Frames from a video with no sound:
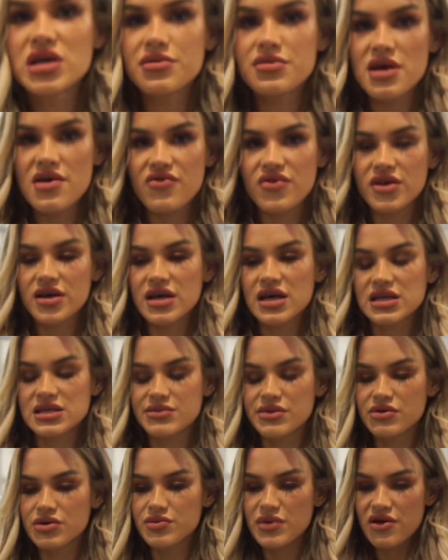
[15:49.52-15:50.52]
on me. I feel like
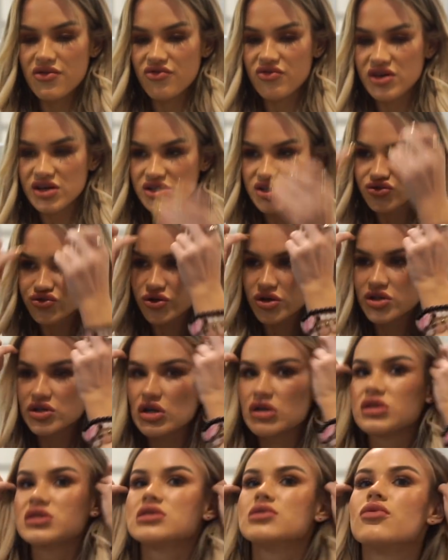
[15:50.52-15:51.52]
something with my face
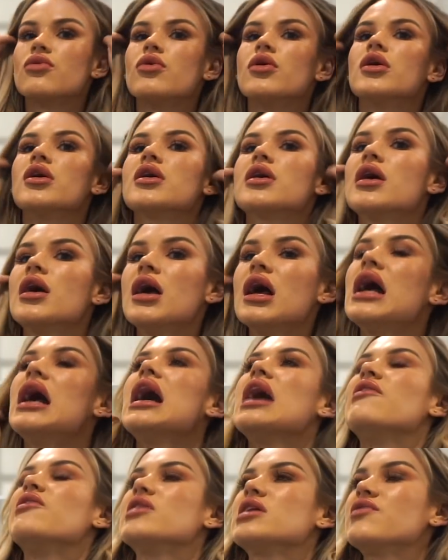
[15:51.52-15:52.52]
structure doesn't work.
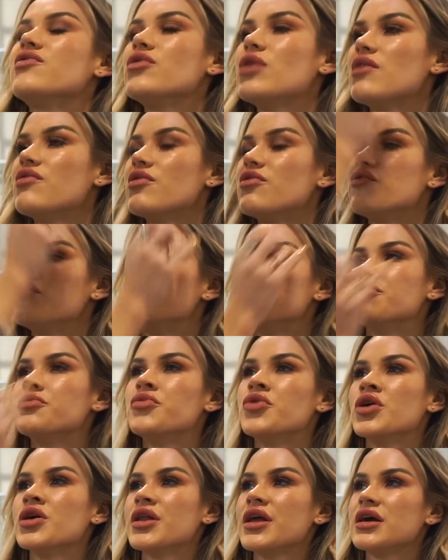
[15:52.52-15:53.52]
I feel like if you have a
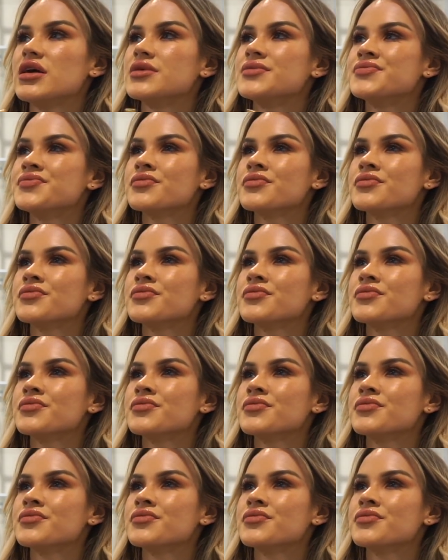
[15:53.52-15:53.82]
more like